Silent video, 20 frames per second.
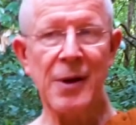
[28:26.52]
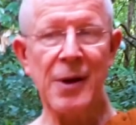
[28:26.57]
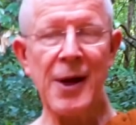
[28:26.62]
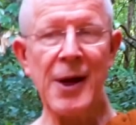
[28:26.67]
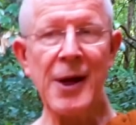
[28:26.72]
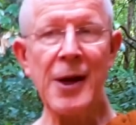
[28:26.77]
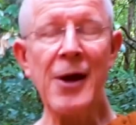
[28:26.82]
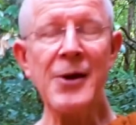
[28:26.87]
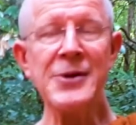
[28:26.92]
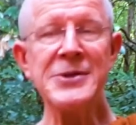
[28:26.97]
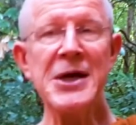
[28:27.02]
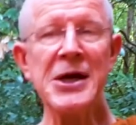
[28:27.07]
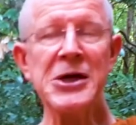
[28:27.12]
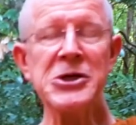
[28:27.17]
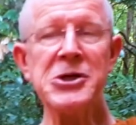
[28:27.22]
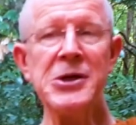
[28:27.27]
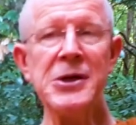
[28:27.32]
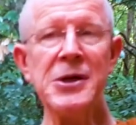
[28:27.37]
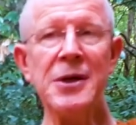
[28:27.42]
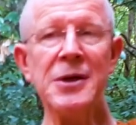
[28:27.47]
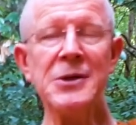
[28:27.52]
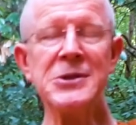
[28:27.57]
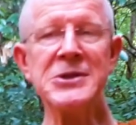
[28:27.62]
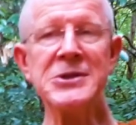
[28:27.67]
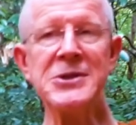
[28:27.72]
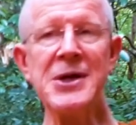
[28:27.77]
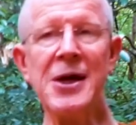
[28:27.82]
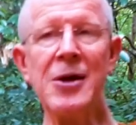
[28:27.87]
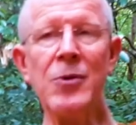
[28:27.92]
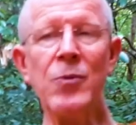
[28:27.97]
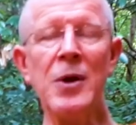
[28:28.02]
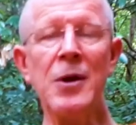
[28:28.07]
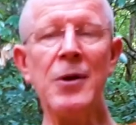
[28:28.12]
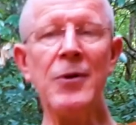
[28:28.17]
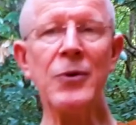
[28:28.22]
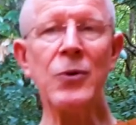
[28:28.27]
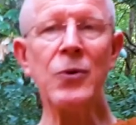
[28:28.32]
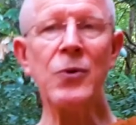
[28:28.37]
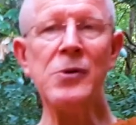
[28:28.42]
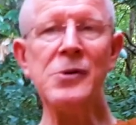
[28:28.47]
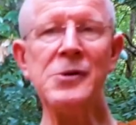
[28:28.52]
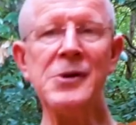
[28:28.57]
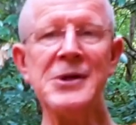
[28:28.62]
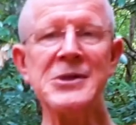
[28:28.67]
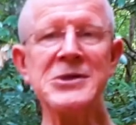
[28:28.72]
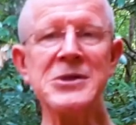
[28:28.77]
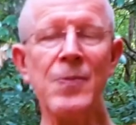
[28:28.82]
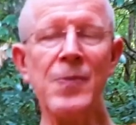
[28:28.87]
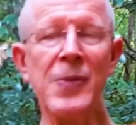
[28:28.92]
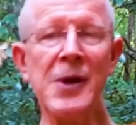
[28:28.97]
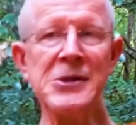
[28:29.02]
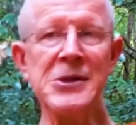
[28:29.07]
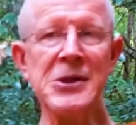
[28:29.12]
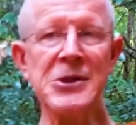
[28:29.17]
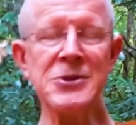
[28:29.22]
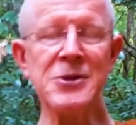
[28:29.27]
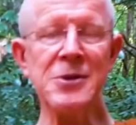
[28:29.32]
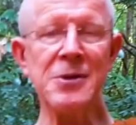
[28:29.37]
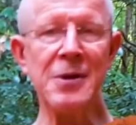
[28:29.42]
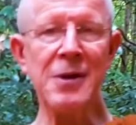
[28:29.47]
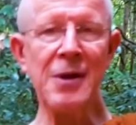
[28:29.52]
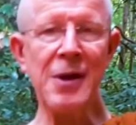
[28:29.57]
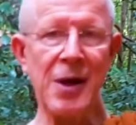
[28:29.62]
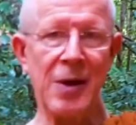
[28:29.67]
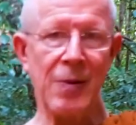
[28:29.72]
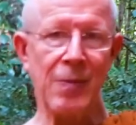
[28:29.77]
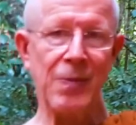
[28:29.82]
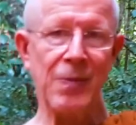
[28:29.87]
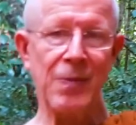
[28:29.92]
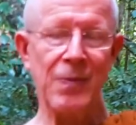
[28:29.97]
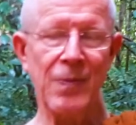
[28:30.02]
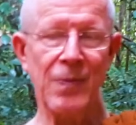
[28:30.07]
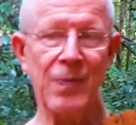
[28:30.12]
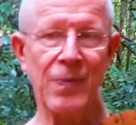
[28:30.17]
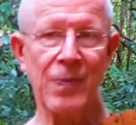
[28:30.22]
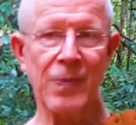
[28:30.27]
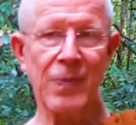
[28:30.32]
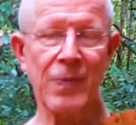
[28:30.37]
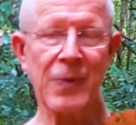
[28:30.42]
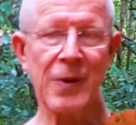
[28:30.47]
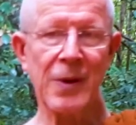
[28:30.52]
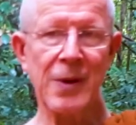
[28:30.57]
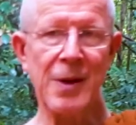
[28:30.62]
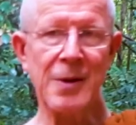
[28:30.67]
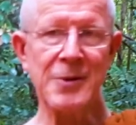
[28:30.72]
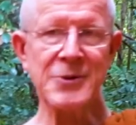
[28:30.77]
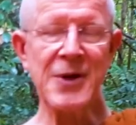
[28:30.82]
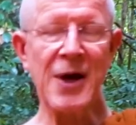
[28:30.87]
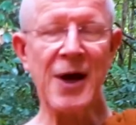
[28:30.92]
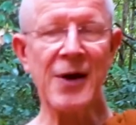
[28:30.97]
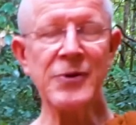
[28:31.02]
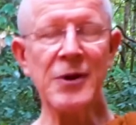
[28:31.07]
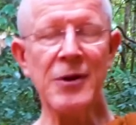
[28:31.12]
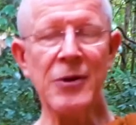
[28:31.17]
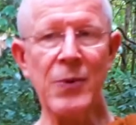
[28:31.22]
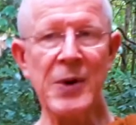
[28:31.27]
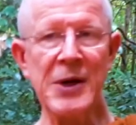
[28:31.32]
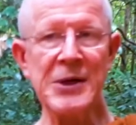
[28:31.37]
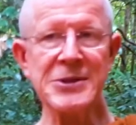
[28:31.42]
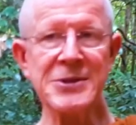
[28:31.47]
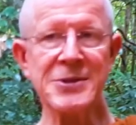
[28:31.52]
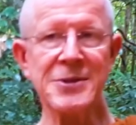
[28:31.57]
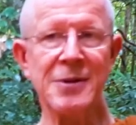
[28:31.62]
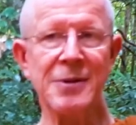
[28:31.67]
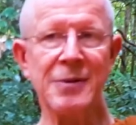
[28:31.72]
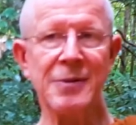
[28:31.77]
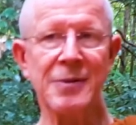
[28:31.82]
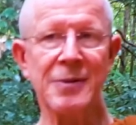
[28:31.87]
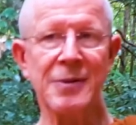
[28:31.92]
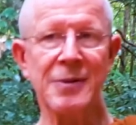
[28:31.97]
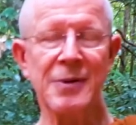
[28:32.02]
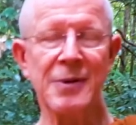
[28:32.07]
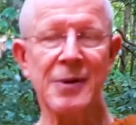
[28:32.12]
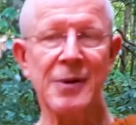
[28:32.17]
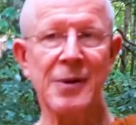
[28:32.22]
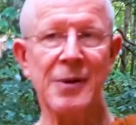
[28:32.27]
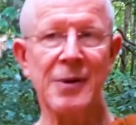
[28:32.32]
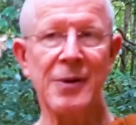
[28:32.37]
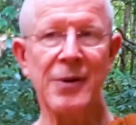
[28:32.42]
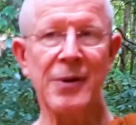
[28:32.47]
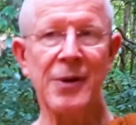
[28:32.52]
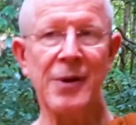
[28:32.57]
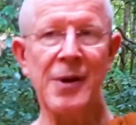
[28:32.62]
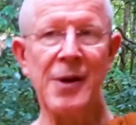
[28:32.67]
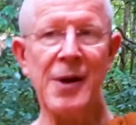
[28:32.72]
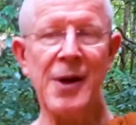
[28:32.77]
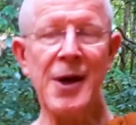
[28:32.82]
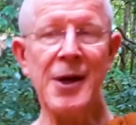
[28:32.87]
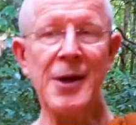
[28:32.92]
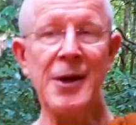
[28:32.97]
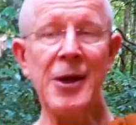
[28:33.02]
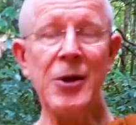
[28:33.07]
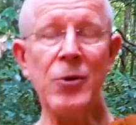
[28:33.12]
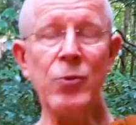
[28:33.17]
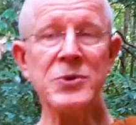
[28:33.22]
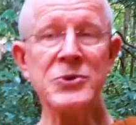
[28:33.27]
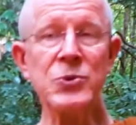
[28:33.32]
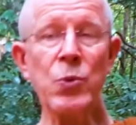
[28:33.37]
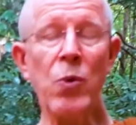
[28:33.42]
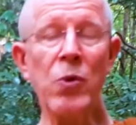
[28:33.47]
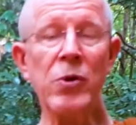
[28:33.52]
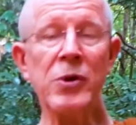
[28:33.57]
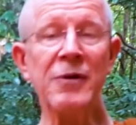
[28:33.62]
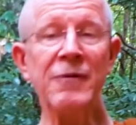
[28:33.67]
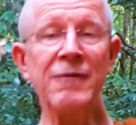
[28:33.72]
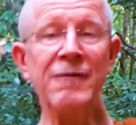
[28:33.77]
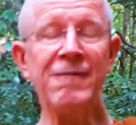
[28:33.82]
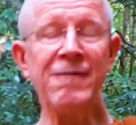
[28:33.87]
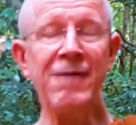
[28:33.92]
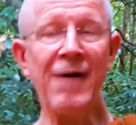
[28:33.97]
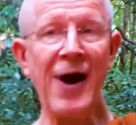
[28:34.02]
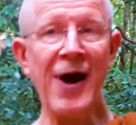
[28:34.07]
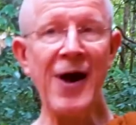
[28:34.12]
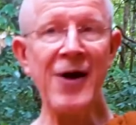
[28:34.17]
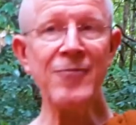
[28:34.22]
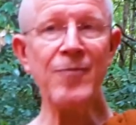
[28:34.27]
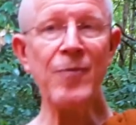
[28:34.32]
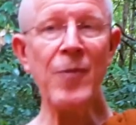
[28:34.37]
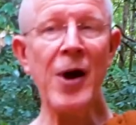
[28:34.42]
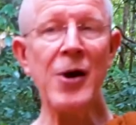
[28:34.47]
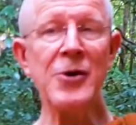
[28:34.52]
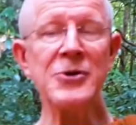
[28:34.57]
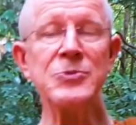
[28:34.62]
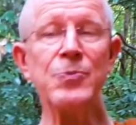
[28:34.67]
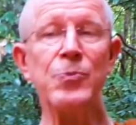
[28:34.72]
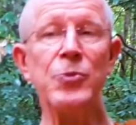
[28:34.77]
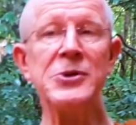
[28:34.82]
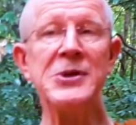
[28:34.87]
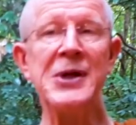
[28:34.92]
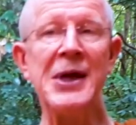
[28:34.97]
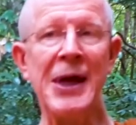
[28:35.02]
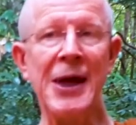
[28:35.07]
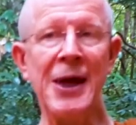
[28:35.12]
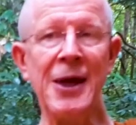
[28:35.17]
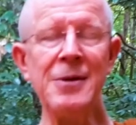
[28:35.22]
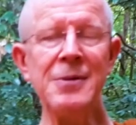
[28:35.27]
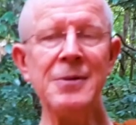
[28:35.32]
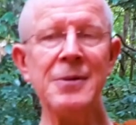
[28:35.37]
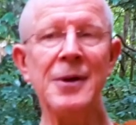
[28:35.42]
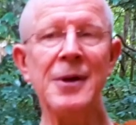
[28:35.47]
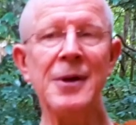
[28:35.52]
And I was actually staying in one of the kutis, and Bhante turned up. So after the Vasa. And he was walking 5 miles per day.